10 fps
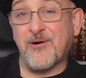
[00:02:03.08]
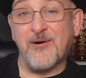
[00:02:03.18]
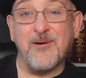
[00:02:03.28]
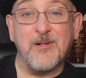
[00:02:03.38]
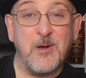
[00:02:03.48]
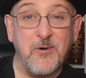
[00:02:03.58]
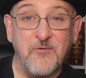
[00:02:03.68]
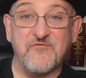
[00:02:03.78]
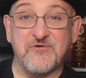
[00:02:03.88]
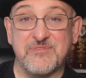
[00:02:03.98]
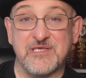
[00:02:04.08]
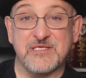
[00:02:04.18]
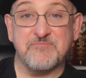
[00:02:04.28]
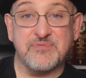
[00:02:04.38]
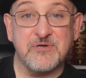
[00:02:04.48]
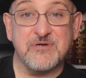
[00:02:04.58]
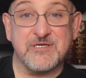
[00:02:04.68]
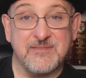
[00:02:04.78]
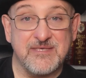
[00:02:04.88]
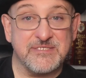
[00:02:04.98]
all over this
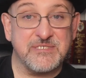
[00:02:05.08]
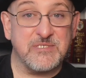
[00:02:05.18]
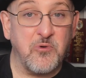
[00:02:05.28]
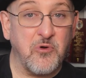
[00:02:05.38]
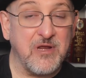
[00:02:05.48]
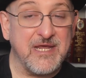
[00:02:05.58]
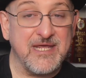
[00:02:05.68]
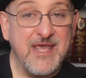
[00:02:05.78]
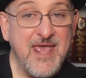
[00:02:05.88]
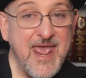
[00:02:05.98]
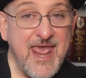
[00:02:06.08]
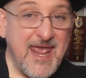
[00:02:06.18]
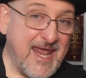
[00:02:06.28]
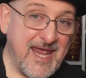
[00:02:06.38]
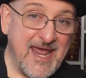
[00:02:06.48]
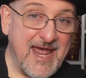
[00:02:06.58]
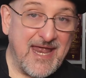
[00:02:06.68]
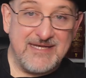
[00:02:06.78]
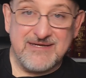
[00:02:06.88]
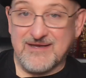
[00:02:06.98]
book and this story,
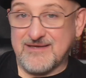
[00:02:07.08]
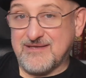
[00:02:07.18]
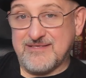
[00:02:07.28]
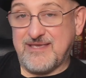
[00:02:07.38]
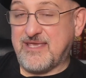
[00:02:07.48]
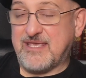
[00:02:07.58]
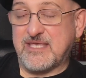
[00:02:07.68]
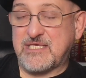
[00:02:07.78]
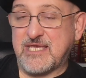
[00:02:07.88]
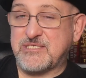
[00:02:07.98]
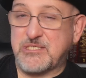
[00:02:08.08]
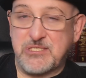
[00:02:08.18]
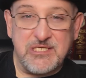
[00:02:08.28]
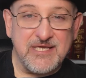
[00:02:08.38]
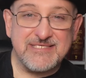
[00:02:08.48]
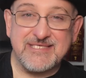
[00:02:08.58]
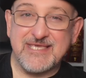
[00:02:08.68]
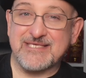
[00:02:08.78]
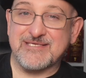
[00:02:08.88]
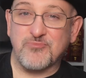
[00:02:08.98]
and it's just
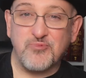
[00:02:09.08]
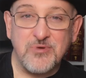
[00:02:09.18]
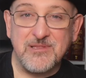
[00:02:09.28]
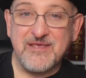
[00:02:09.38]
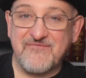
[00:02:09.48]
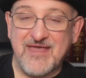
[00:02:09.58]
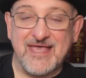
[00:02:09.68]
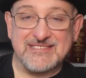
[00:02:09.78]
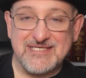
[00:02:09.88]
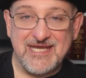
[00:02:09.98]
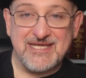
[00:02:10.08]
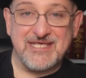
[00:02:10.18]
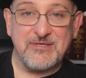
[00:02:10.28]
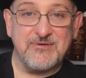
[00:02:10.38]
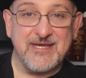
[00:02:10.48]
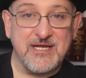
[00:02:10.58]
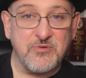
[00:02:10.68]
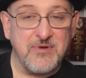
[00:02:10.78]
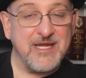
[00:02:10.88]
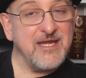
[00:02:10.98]
this really fascinating,
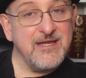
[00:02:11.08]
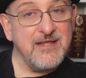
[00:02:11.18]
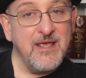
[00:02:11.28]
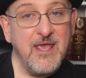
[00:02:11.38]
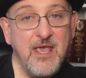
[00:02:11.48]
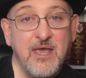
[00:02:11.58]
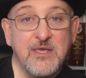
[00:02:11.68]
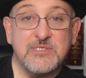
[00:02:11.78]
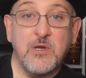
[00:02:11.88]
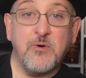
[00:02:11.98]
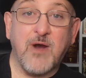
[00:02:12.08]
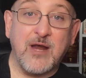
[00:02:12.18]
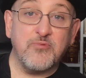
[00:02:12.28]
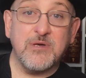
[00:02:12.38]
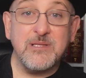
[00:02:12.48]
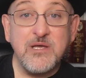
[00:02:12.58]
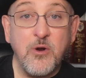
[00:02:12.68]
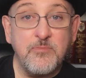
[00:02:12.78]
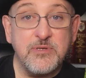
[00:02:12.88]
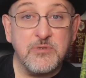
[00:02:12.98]
unique read. So I really
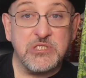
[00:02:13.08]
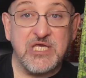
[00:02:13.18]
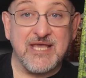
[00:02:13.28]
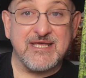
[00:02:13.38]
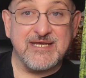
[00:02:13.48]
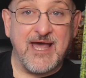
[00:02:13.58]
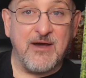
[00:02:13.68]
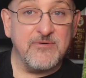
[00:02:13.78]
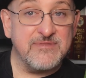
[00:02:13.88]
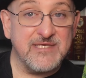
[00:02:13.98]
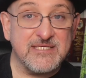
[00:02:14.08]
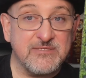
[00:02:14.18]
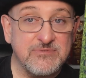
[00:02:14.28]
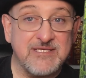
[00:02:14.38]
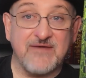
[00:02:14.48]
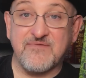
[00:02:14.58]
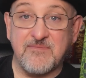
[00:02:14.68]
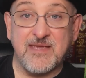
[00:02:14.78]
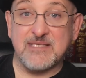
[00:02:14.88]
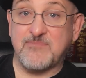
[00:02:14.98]
hope you'll check it out. This definitely
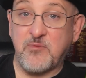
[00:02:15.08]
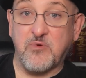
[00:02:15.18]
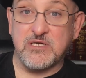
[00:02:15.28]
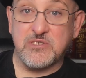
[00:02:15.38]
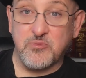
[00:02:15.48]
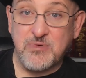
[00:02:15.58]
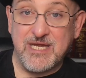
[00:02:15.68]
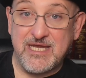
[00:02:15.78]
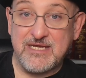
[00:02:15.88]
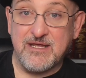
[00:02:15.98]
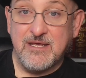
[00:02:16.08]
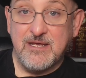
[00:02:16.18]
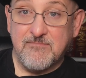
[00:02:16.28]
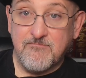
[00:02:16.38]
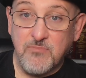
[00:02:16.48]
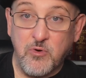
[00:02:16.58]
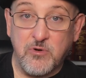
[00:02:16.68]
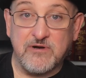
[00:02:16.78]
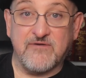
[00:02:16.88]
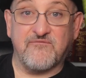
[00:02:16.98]
makes me want to read
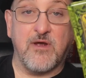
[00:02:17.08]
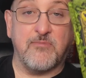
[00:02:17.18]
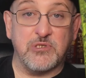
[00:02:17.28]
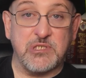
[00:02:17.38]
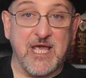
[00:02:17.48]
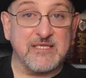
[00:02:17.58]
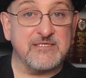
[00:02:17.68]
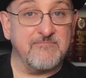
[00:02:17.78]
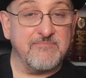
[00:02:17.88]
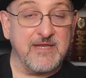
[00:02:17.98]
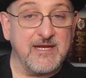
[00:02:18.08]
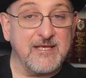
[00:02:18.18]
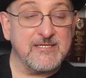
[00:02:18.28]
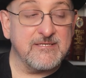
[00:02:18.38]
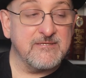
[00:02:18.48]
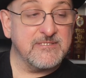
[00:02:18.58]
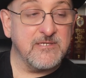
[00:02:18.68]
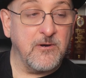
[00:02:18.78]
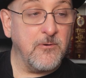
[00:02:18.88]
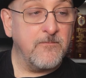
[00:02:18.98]
more of Robert Jackson Bennett.
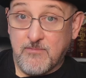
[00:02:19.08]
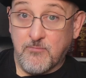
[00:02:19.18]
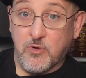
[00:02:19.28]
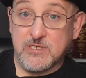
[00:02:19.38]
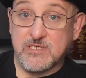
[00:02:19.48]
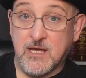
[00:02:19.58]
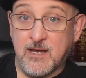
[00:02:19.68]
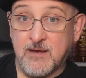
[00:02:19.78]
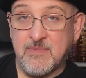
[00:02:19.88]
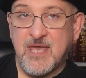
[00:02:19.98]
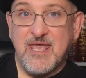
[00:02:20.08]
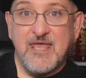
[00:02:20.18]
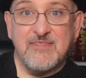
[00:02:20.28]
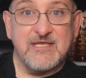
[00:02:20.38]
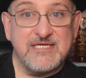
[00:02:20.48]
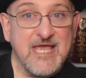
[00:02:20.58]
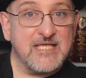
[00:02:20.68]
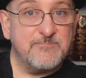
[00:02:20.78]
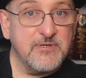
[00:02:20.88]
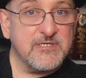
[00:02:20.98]
So more to come. The
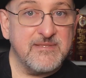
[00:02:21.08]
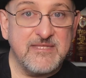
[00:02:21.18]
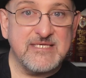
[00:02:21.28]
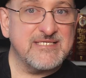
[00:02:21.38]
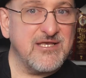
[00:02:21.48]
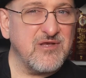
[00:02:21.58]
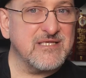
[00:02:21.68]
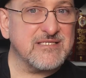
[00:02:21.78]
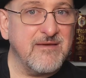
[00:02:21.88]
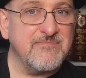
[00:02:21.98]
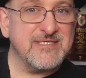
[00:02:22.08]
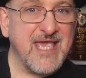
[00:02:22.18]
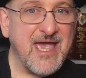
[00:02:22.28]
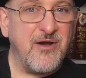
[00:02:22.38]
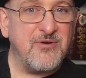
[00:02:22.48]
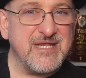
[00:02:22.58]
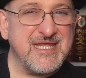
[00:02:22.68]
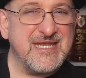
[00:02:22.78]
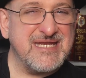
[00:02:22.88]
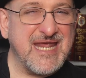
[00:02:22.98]
next book in this series comes out
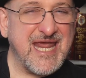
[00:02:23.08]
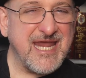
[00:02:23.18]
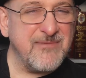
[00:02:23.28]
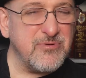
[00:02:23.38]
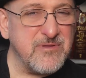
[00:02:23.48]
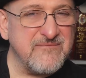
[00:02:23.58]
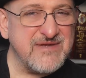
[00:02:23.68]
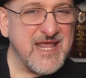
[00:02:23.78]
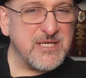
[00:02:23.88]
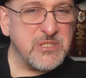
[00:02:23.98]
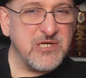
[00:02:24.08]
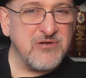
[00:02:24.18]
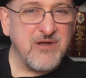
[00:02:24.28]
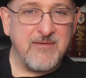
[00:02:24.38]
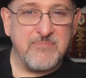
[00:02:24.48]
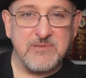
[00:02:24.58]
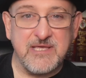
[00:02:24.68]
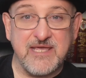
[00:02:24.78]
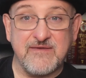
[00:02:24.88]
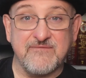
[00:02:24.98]
in April of next year, I
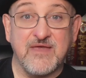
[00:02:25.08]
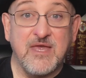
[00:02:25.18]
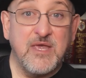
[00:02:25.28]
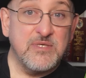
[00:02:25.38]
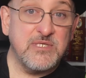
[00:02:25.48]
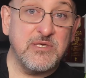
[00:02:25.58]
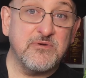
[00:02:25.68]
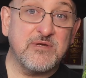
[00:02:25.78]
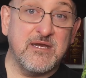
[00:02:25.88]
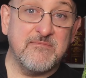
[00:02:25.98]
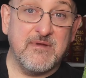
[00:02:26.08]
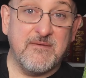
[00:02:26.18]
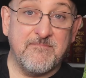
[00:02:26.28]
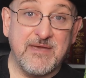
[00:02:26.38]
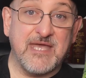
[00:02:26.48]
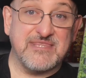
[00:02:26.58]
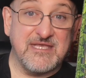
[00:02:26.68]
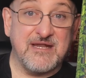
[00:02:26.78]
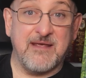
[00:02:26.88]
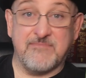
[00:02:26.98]
believe. So you can bet
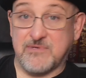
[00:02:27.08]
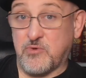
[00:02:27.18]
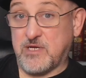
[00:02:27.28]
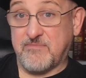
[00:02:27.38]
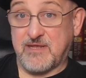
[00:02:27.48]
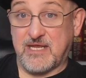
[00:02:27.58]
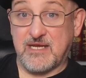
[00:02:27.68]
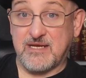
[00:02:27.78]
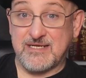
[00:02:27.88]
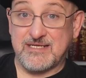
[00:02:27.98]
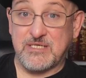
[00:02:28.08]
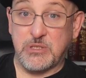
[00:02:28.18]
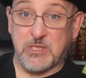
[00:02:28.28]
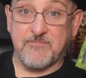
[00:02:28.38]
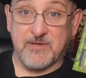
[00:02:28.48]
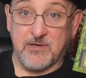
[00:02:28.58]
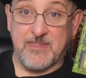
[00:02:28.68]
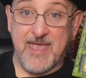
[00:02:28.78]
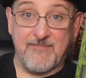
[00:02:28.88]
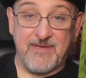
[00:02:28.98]
that I'm going to be jumping
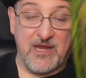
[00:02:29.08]
on that